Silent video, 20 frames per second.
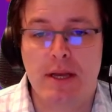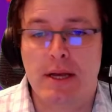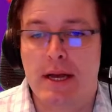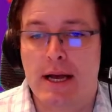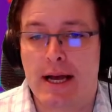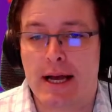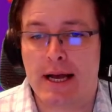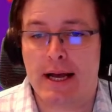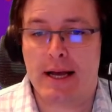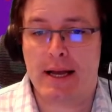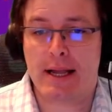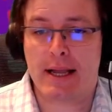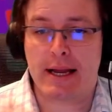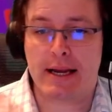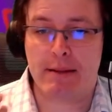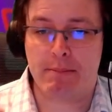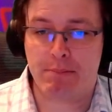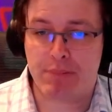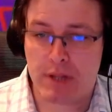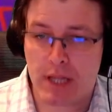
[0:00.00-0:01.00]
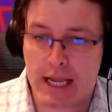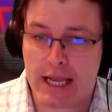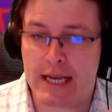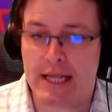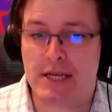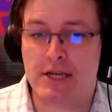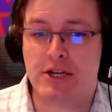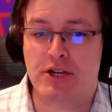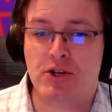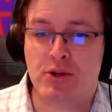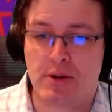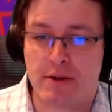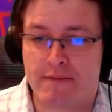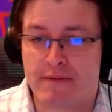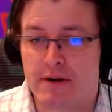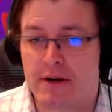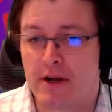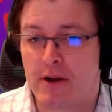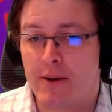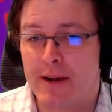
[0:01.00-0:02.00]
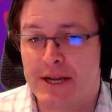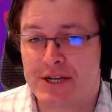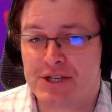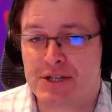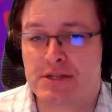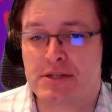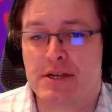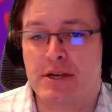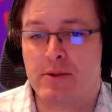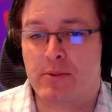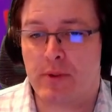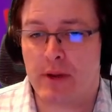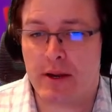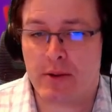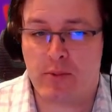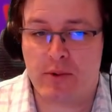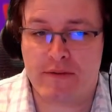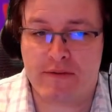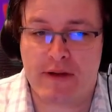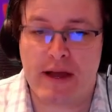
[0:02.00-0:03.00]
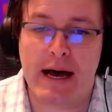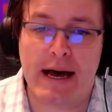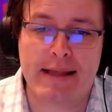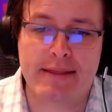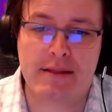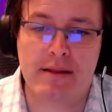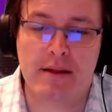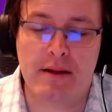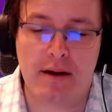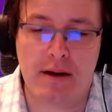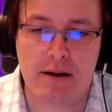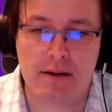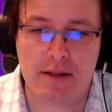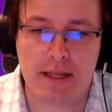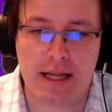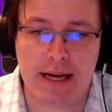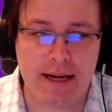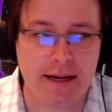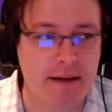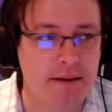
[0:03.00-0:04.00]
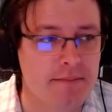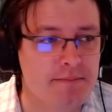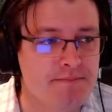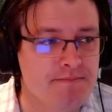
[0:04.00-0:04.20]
kind of plug it into two different equations, and we've got our line.